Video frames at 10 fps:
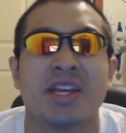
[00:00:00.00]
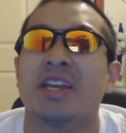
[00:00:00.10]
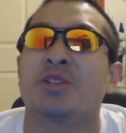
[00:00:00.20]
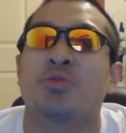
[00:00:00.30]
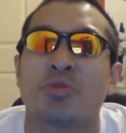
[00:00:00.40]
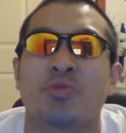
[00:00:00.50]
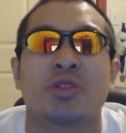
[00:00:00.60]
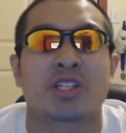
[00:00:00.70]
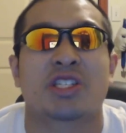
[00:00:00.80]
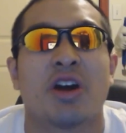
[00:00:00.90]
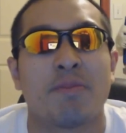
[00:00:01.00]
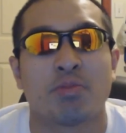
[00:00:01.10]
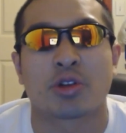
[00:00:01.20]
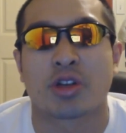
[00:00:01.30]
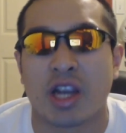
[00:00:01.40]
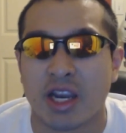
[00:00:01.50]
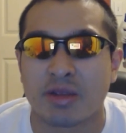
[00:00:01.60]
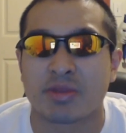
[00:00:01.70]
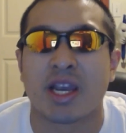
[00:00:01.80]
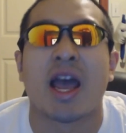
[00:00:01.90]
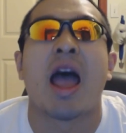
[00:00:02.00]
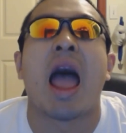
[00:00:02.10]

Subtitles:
is the self-proclaimed